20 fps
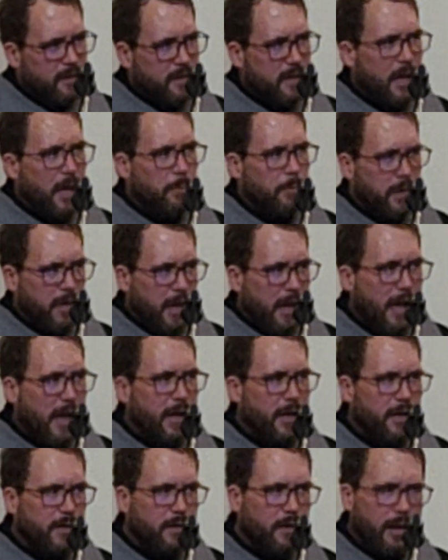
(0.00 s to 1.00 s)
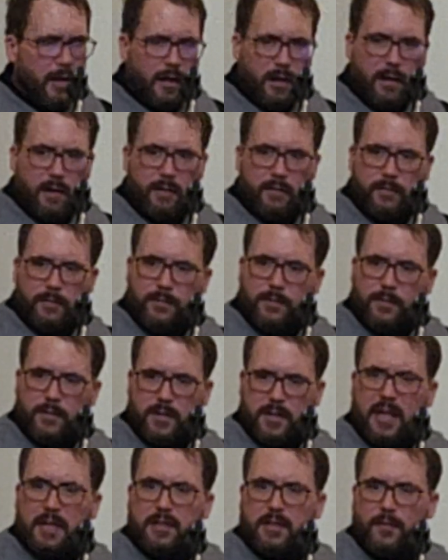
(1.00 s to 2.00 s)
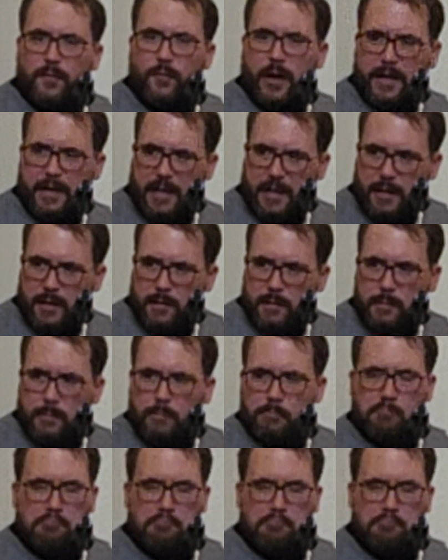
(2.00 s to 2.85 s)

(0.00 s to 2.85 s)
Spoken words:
some kind of schizophrenia.